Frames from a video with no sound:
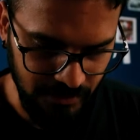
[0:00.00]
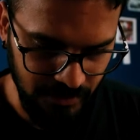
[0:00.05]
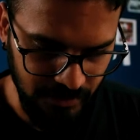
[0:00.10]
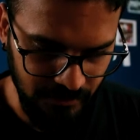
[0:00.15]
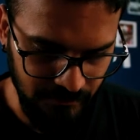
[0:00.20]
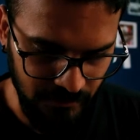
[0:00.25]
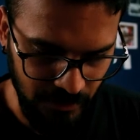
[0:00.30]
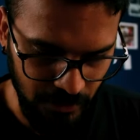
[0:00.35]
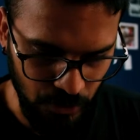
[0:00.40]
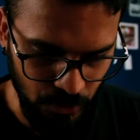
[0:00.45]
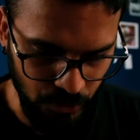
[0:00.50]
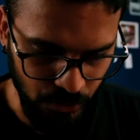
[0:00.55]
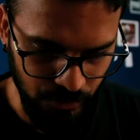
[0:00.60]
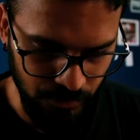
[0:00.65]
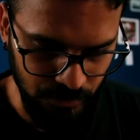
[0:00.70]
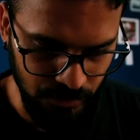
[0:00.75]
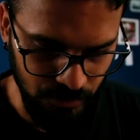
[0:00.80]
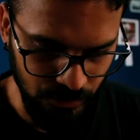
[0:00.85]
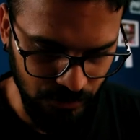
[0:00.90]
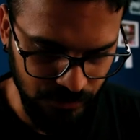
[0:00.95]
then if I go to
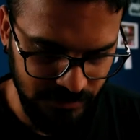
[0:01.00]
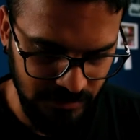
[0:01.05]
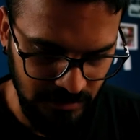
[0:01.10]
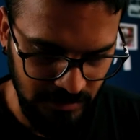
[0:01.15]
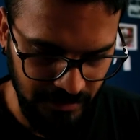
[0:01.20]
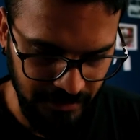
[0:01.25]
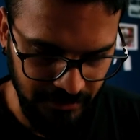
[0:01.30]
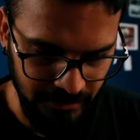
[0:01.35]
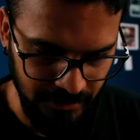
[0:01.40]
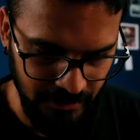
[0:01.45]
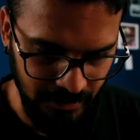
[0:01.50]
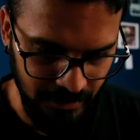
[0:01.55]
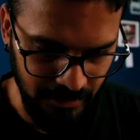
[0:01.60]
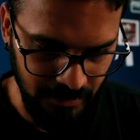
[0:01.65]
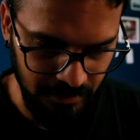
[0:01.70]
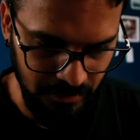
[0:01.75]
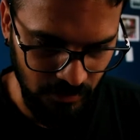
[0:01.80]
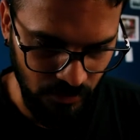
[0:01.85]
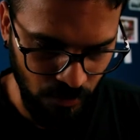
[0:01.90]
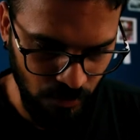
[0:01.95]
blue slider,
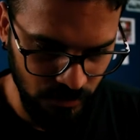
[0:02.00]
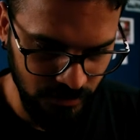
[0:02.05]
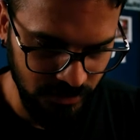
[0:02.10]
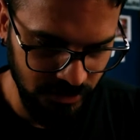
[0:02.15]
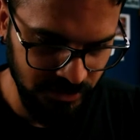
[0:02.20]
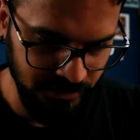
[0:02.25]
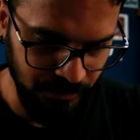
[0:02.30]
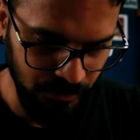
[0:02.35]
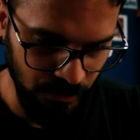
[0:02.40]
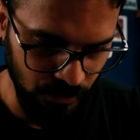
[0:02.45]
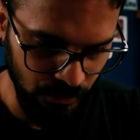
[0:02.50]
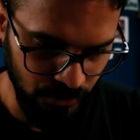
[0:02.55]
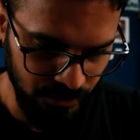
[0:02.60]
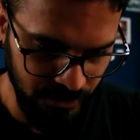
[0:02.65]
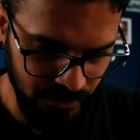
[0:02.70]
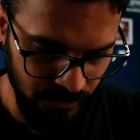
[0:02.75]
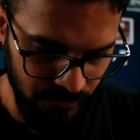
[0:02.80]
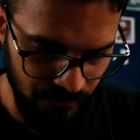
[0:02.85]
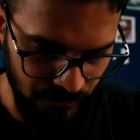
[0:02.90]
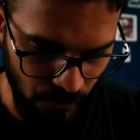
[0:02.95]
and all this blue in
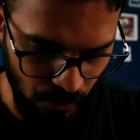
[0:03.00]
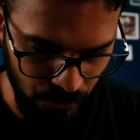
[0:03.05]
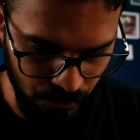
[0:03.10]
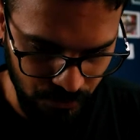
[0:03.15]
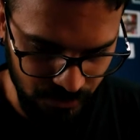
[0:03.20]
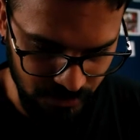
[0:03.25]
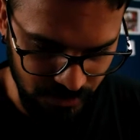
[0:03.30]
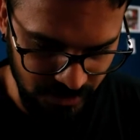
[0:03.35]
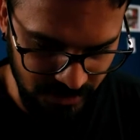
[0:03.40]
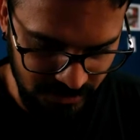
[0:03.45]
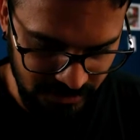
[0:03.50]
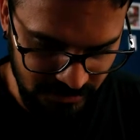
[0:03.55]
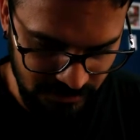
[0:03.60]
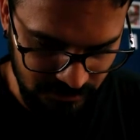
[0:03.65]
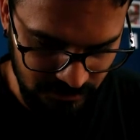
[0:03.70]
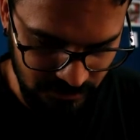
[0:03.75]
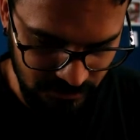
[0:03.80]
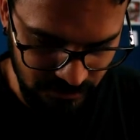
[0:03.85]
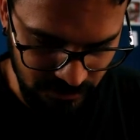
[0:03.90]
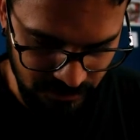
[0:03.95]
the photo, this
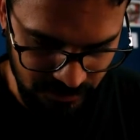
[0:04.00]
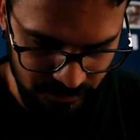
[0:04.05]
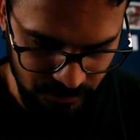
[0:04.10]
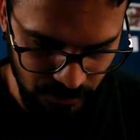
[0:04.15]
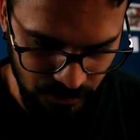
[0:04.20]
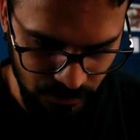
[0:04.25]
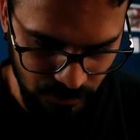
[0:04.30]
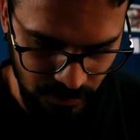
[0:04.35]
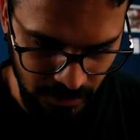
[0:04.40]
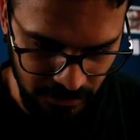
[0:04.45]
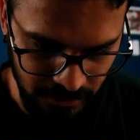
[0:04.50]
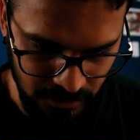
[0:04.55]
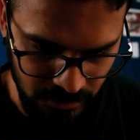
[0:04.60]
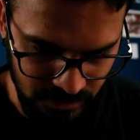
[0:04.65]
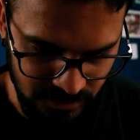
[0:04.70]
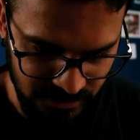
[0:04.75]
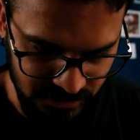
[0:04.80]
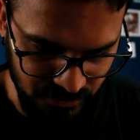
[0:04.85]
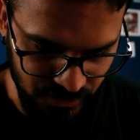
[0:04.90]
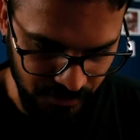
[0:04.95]
blue and the
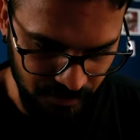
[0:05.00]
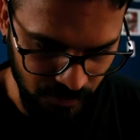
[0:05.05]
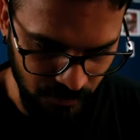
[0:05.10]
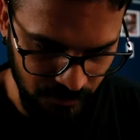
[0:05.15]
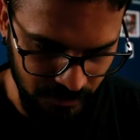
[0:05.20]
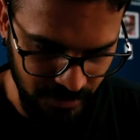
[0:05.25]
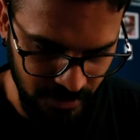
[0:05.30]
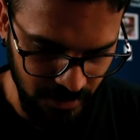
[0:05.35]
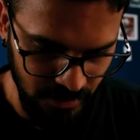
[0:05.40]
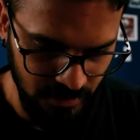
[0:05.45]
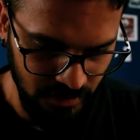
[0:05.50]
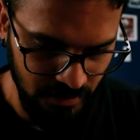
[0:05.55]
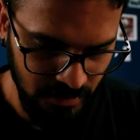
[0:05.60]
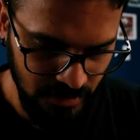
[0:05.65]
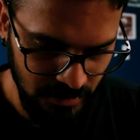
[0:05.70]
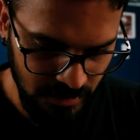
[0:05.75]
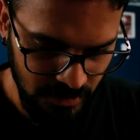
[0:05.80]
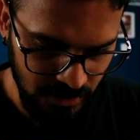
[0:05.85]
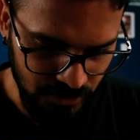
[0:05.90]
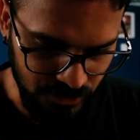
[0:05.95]
strip over there,
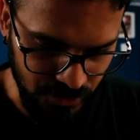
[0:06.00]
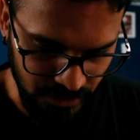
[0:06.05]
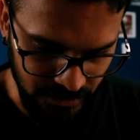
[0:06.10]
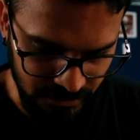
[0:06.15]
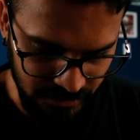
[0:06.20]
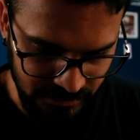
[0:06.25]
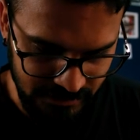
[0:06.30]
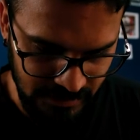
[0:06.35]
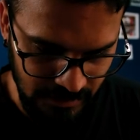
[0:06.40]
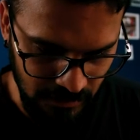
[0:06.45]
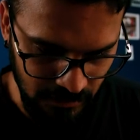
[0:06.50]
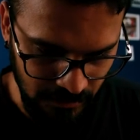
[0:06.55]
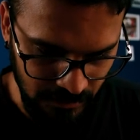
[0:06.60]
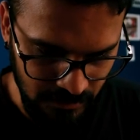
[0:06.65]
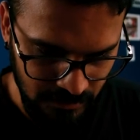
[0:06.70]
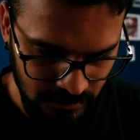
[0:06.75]
check this out,